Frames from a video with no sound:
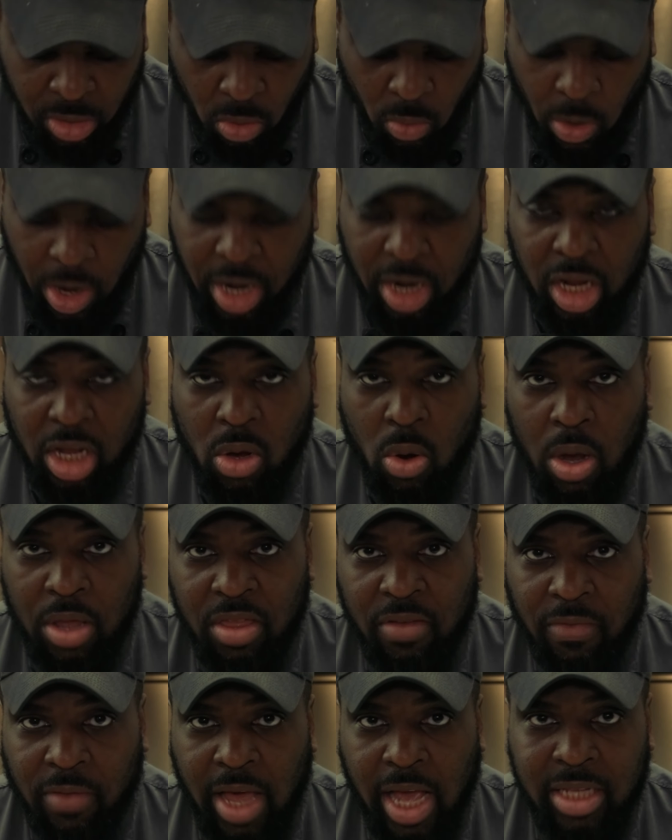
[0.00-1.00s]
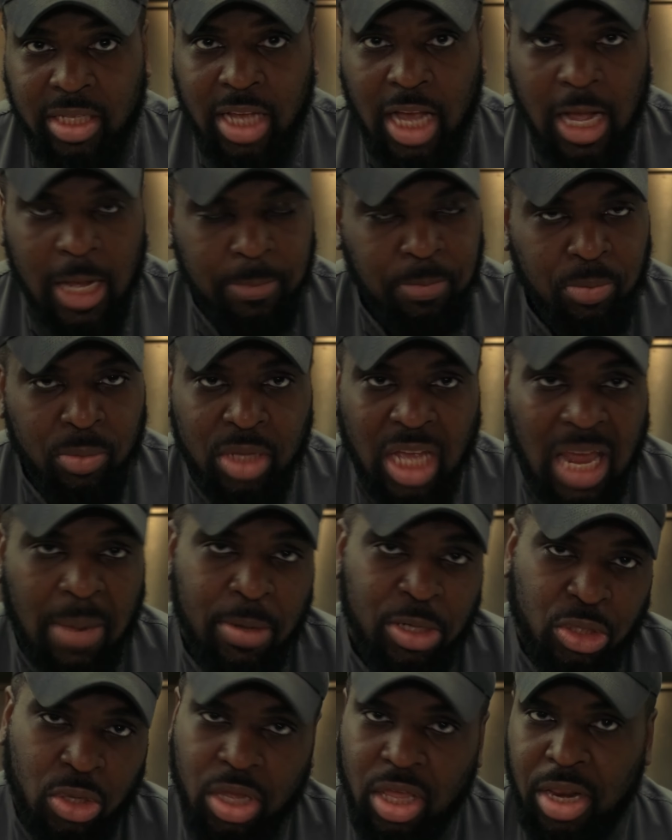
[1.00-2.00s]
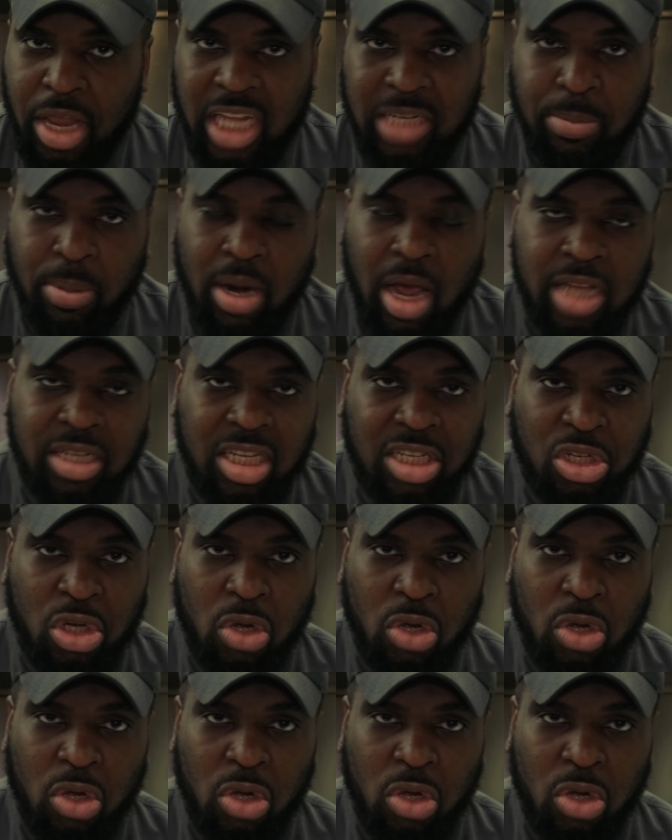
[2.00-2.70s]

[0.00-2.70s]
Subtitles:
ready to go on the flat top. I'm gonna show you the next process,